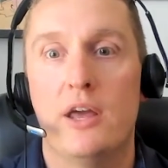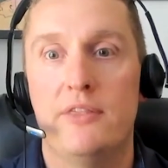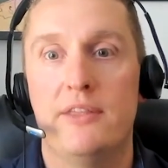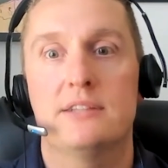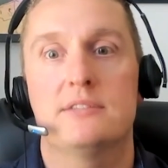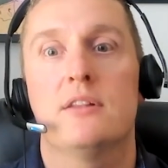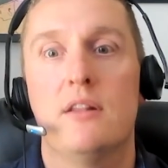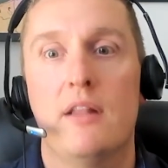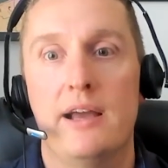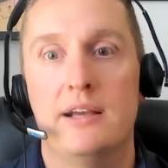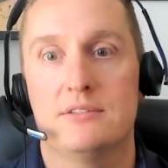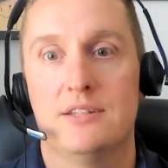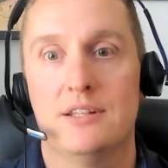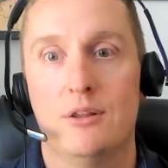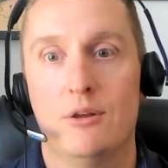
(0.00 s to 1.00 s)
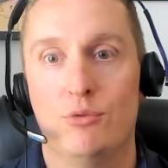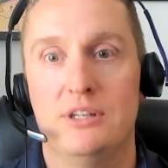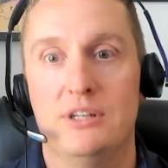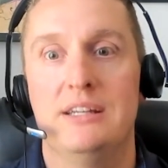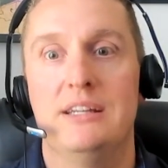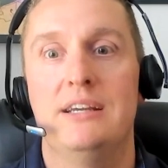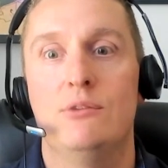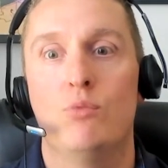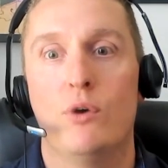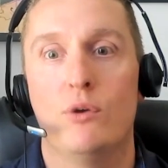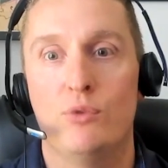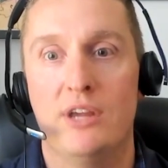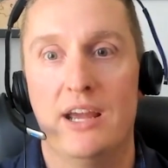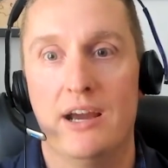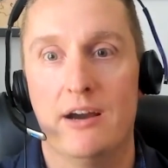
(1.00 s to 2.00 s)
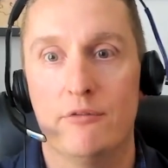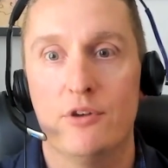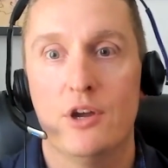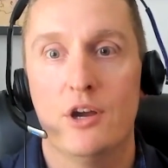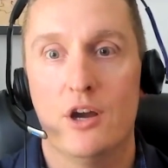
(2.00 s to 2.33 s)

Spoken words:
and that's the last thing that we need when we have